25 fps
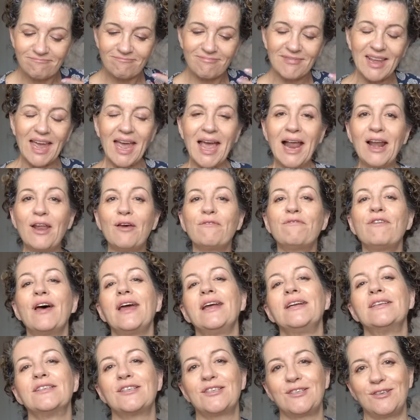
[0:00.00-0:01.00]

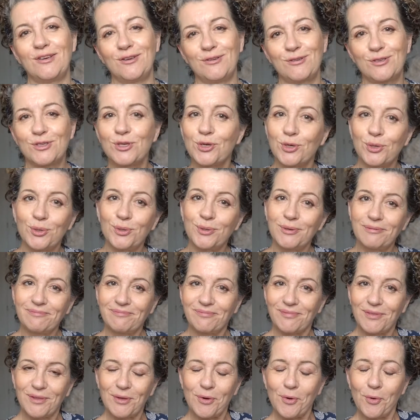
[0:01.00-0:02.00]
elevates you to
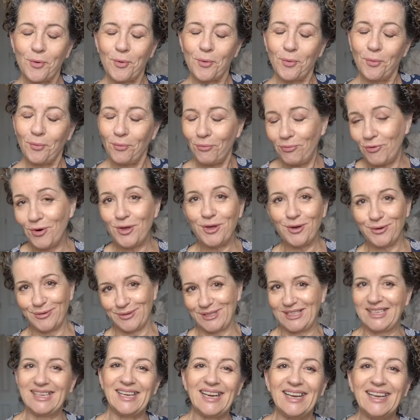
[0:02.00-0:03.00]

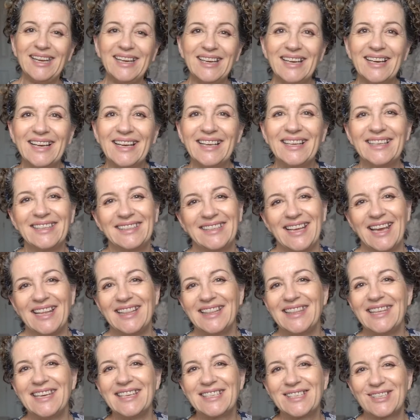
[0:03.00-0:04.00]
royalty, then
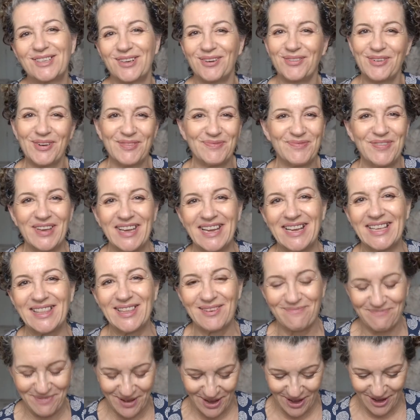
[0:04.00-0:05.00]
this would be the
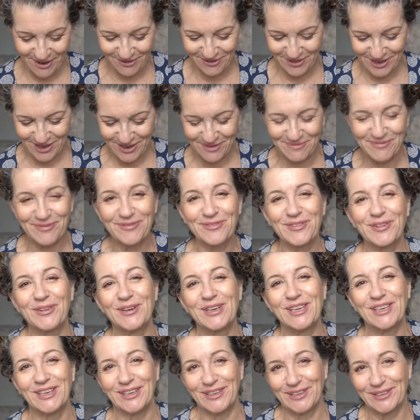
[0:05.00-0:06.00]
perfume for
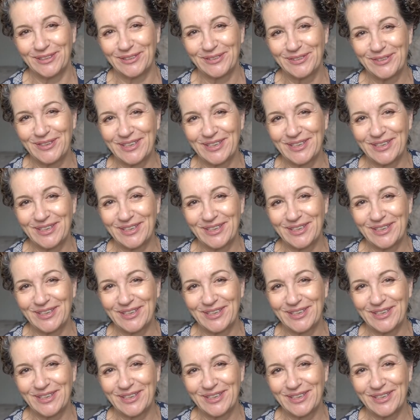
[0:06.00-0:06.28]
you.